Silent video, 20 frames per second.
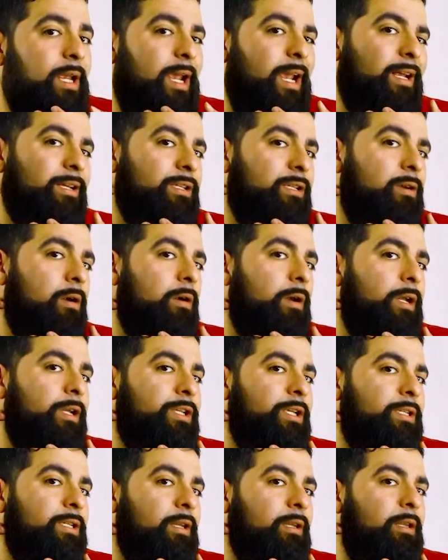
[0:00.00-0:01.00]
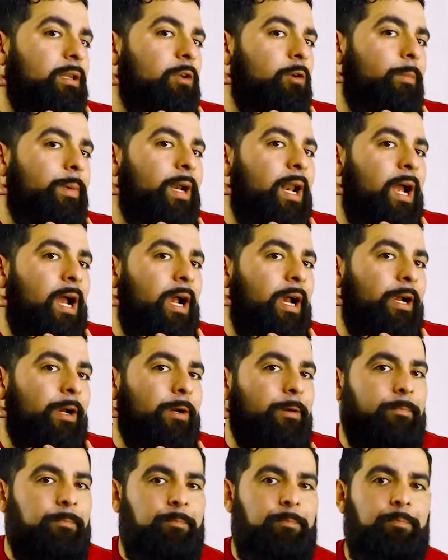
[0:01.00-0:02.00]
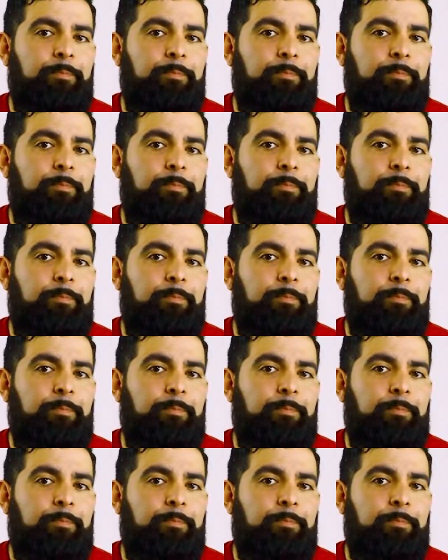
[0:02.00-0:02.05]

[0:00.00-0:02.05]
and start it just a little bit higher.